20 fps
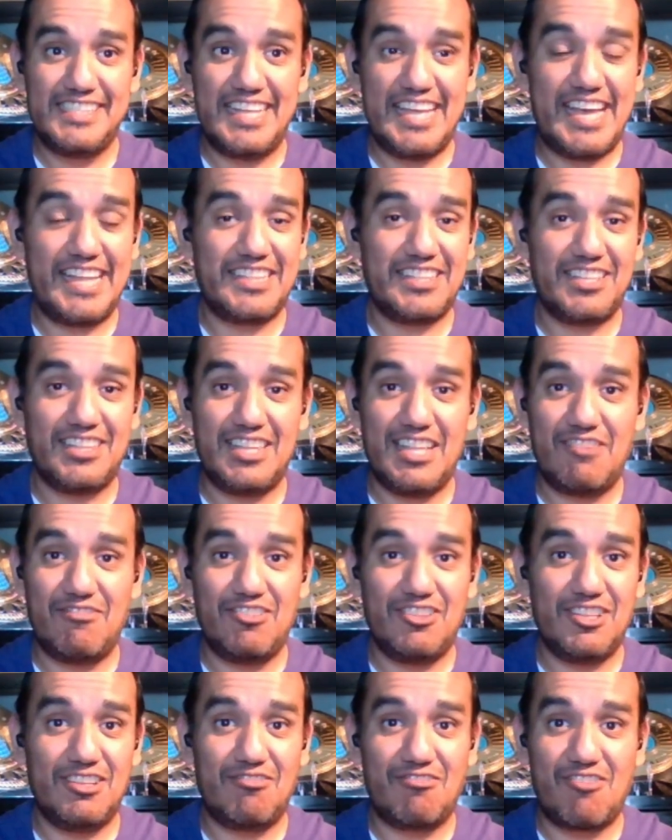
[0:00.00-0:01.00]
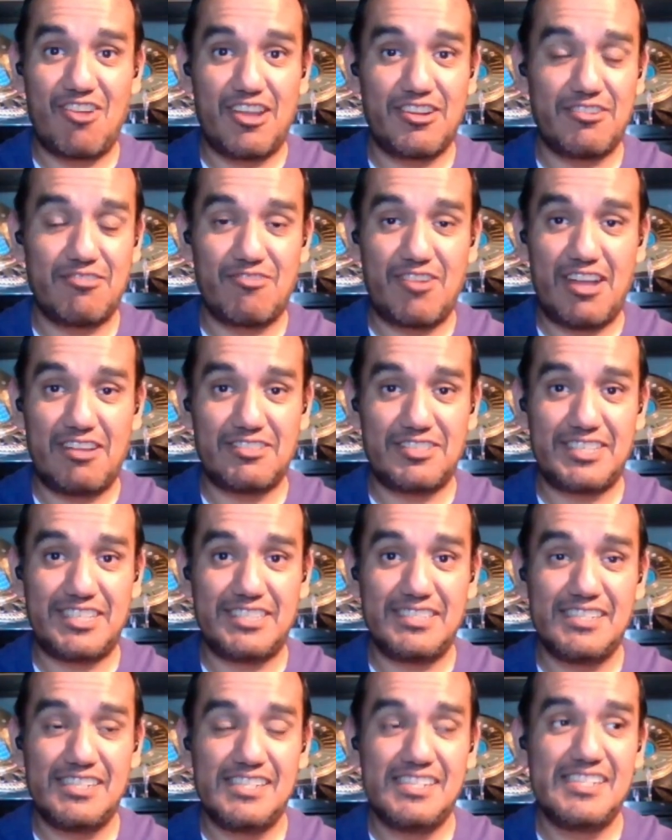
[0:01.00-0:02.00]
at the level of Ronda
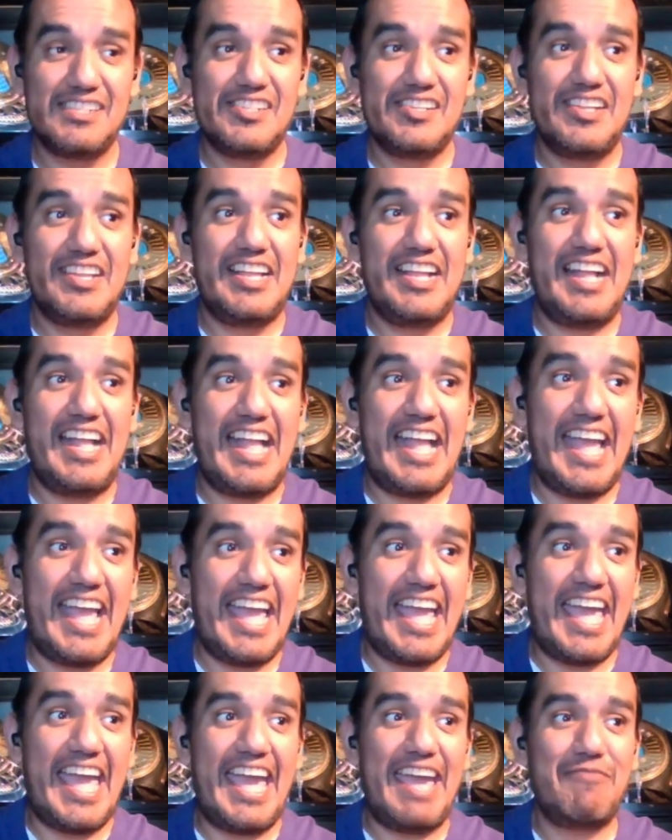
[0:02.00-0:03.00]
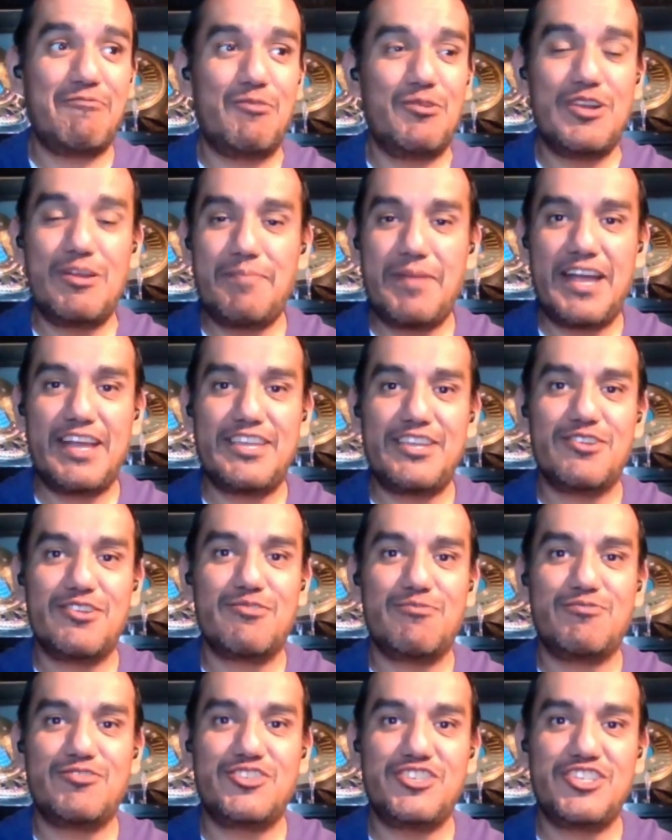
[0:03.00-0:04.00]
Rousey. And what about
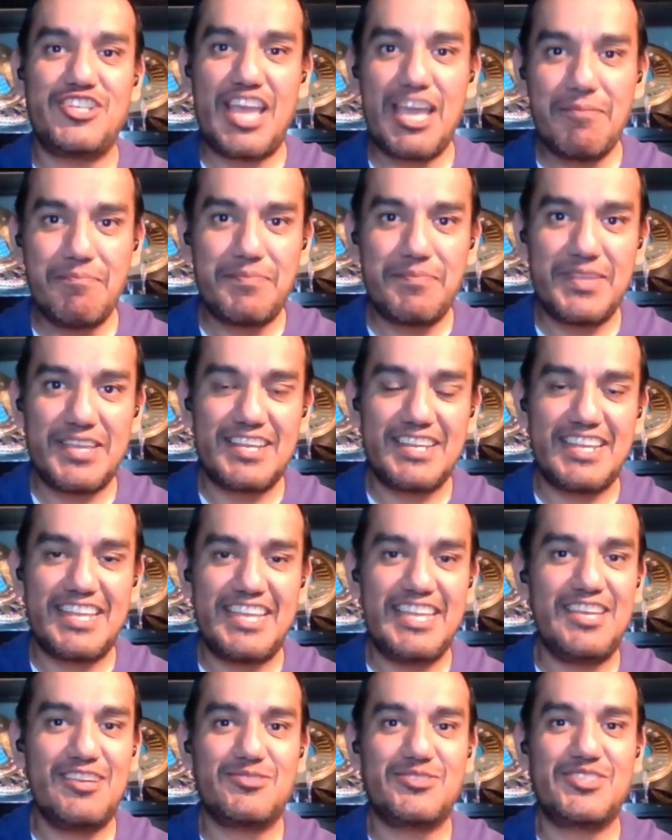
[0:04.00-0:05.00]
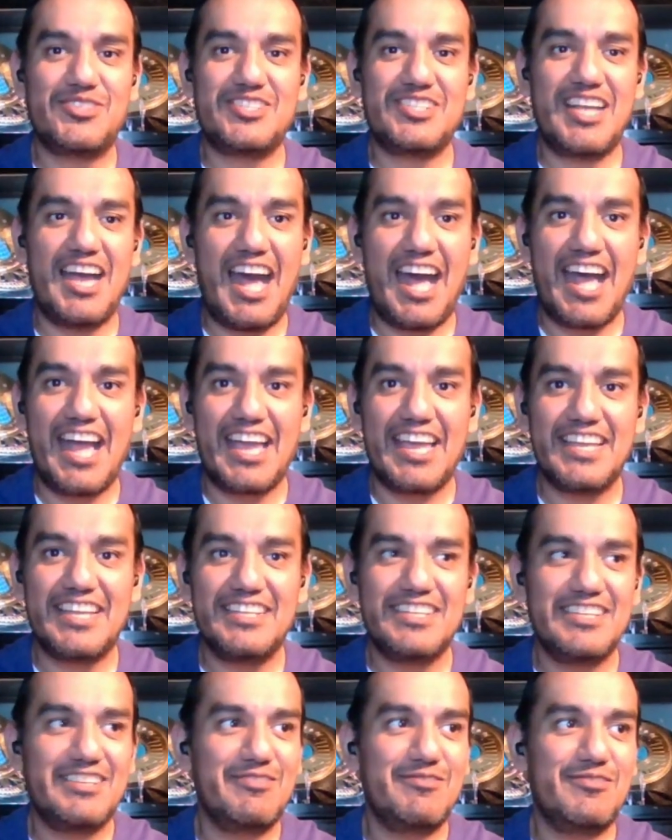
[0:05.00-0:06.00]
your champion, Io Sky?
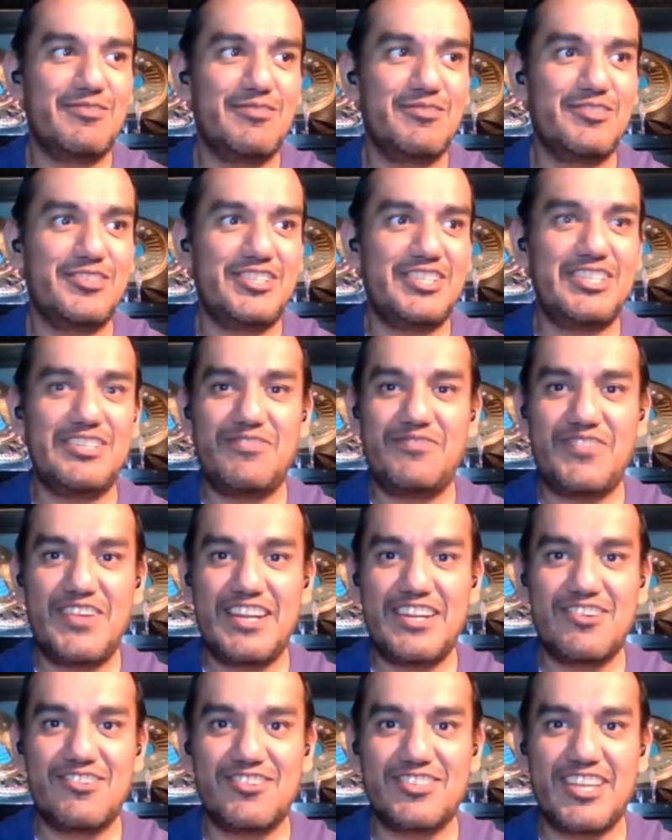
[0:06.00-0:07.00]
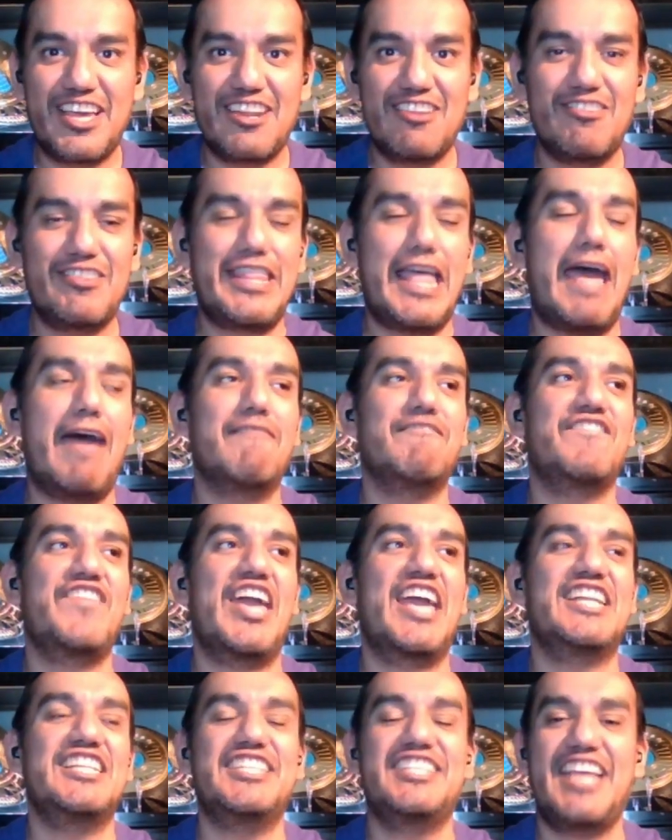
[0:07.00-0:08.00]
She defended her title in that
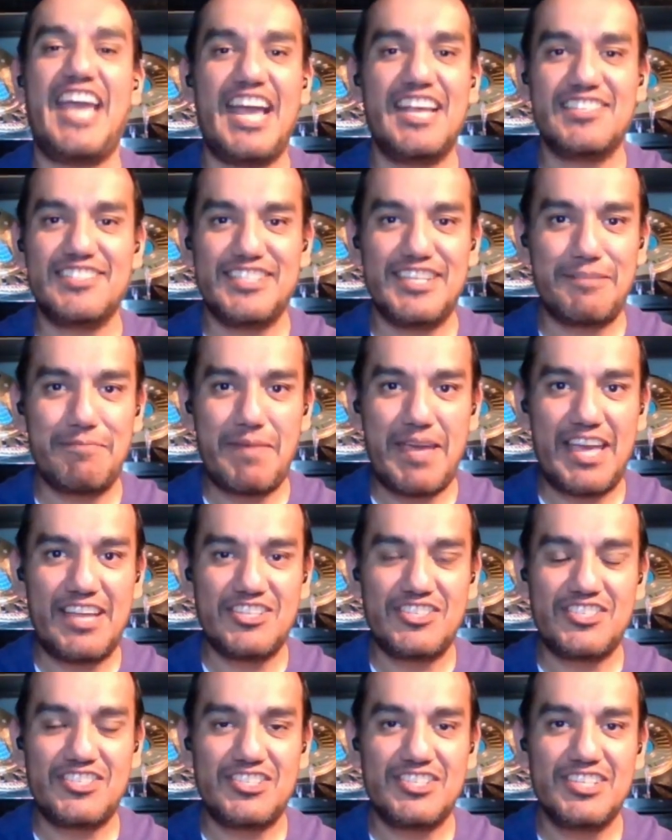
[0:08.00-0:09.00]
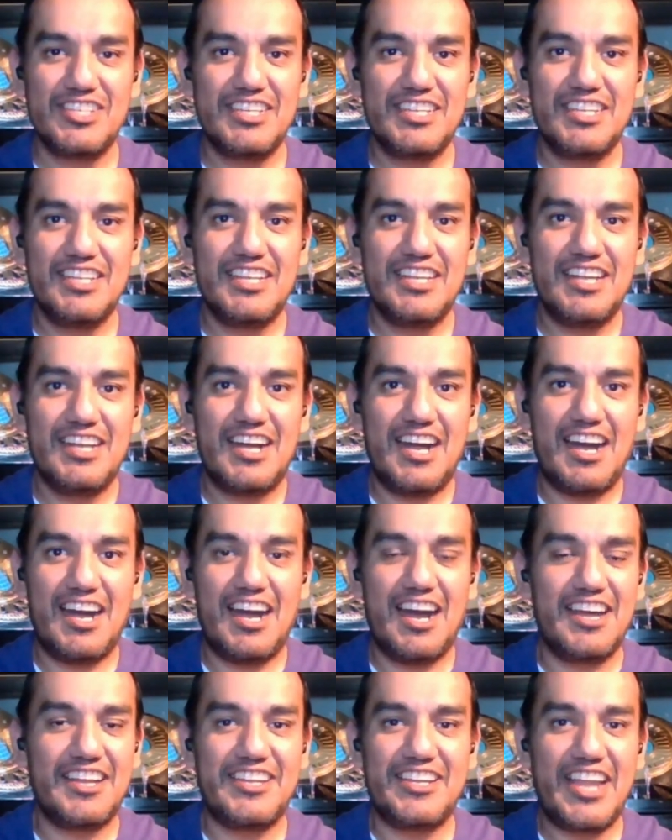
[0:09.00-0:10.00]
fantastic match
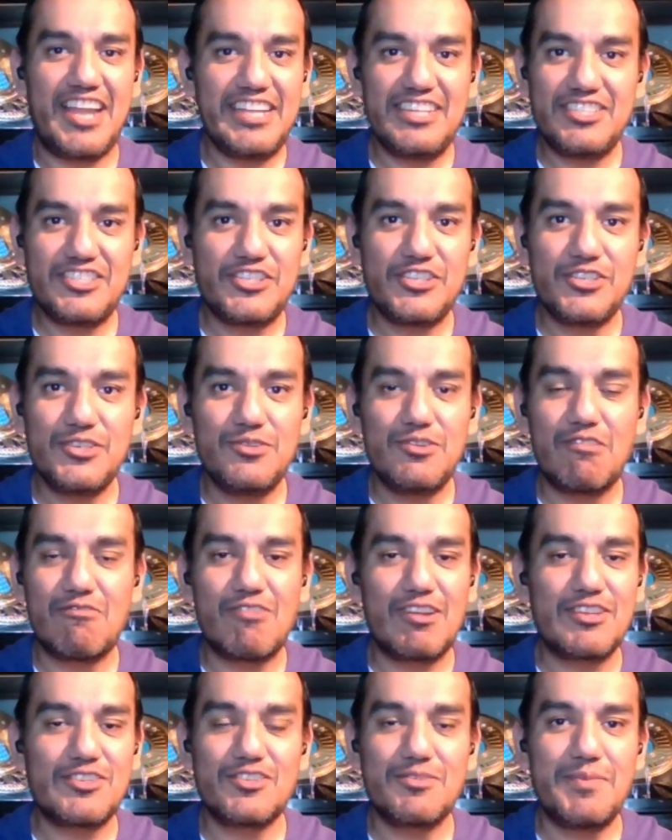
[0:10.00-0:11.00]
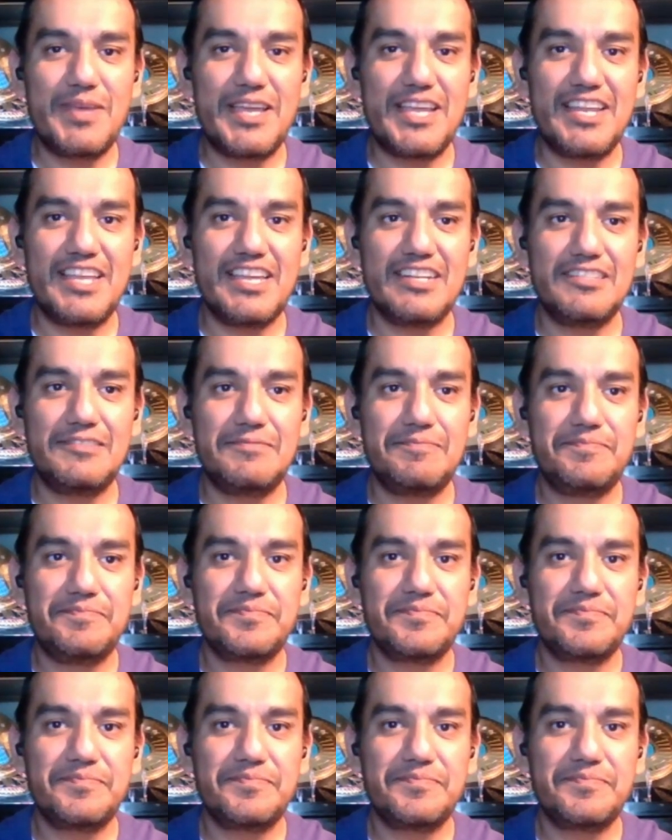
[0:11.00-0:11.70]
on night 2 of WrestleMania.